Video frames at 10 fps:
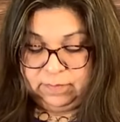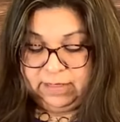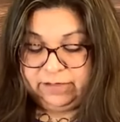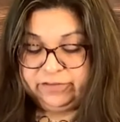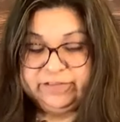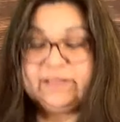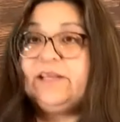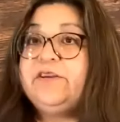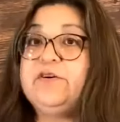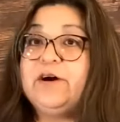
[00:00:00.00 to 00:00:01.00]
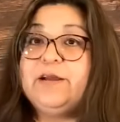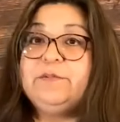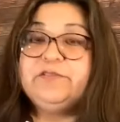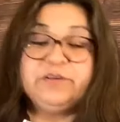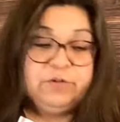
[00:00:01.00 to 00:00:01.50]
And just to let you know, I am
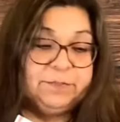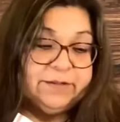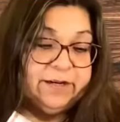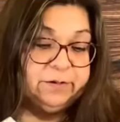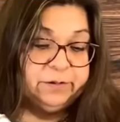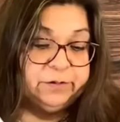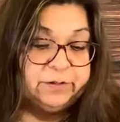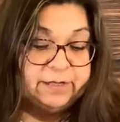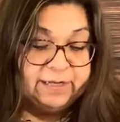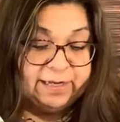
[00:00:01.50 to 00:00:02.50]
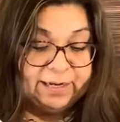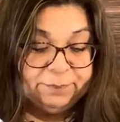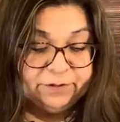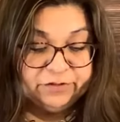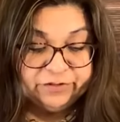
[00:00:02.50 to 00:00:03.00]
using reptile glue. I
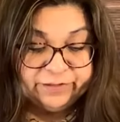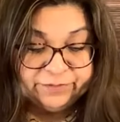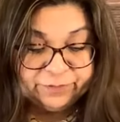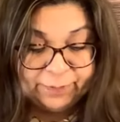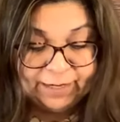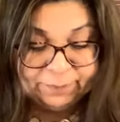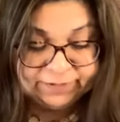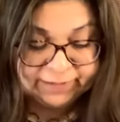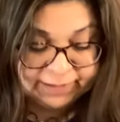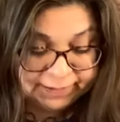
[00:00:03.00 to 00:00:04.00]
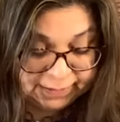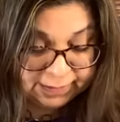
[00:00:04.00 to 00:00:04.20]
purchased it from Amazon.